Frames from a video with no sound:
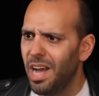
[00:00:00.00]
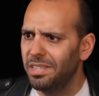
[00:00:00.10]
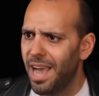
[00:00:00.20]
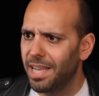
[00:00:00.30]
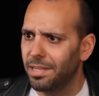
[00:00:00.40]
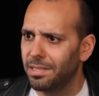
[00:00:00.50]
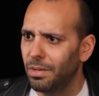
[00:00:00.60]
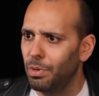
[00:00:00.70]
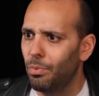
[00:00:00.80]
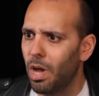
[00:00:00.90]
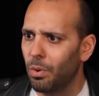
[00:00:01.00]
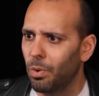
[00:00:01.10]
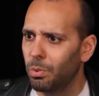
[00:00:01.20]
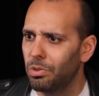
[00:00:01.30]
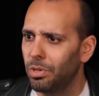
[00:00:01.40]
Contact us. We want to
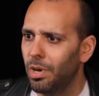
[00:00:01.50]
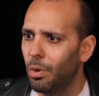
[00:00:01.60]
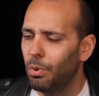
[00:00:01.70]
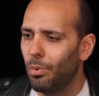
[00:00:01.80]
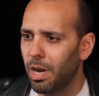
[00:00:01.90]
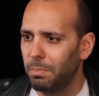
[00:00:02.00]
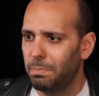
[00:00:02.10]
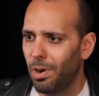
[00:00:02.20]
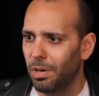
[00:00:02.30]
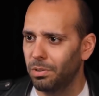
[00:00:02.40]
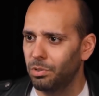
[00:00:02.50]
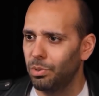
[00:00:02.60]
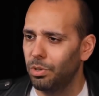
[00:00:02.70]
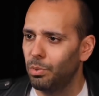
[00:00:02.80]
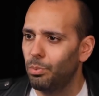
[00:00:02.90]
work with you. We want to be partners
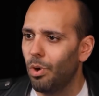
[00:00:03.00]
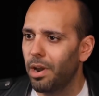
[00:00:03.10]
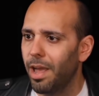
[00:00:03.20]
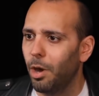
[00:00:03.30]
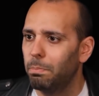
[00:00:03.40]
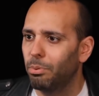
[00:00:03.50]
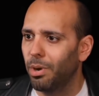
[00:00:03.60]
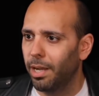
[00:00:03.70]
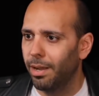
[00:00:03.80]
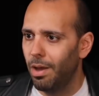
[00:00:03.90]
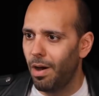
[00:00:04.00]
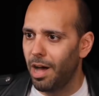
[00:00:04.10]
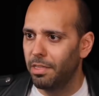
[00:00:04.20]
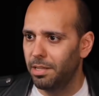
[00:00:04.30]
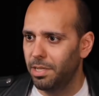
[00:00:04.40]
with you. We want to help bring
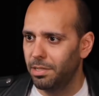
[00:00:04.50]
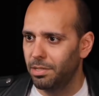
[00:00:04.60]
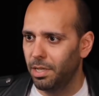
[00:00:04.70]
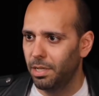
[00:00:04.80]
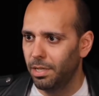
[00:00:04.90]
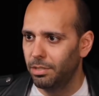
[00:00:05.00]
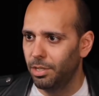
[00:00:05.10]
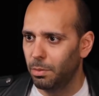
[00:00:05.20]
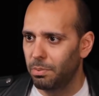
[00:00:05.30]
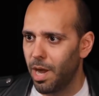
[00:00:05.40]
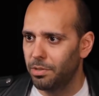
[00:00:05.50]
authenticity to your